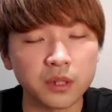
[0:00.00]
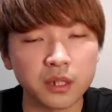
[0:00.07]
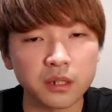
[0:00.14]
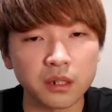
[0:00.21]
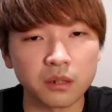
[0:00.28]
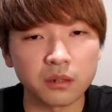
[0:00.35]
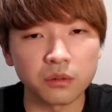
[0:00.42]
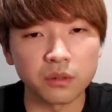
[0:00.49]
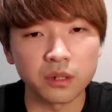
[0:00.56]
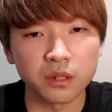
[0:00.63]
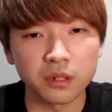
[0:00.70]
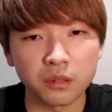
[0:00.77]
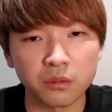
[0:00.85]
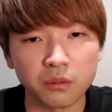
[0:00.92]
but
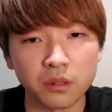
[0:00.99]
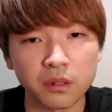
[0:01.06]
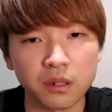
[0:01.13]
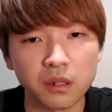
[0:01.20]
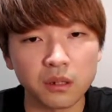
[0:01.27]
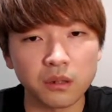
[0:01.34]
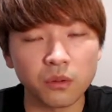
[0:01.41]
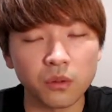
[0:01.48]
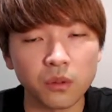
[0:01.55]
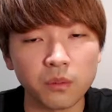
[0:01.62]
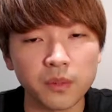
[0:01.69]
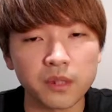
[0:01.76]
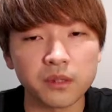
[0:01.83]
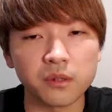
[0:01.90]
when we joined
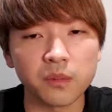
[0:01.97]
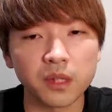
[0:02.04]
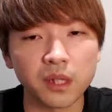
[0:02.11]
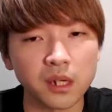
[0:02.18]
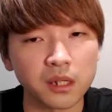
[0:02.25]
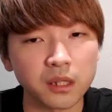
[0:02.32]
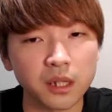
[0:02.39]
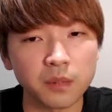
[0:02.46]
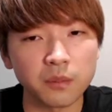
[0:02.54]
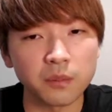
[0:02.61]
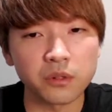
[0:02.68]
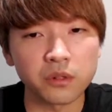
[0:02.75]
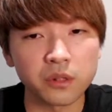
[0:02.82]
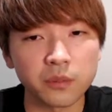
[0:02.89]
Demae-can, the
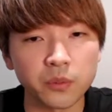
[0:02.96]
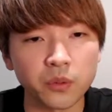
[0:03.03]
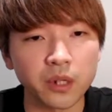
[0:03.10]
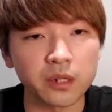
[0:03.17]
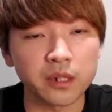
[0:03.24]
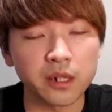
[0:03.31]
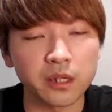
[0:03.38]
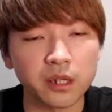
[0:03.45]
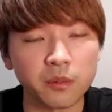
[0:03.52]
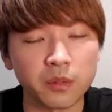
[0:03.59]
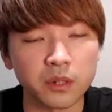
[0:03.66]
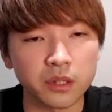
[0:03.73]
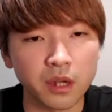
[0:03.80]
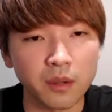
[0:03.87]
entire code base
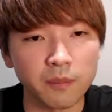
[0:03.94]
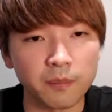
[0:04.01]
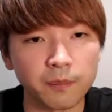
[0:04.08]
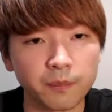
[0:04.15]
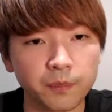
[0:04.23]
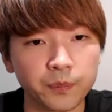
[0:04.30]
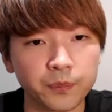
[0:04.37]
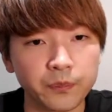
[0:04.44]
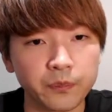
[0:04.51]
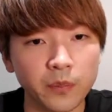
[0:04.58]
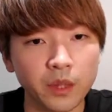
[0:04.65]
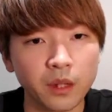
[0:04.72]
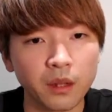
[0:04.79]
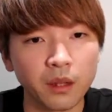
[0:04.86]
was
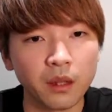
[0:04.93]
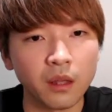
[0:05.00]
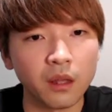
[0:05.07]
TypeScript.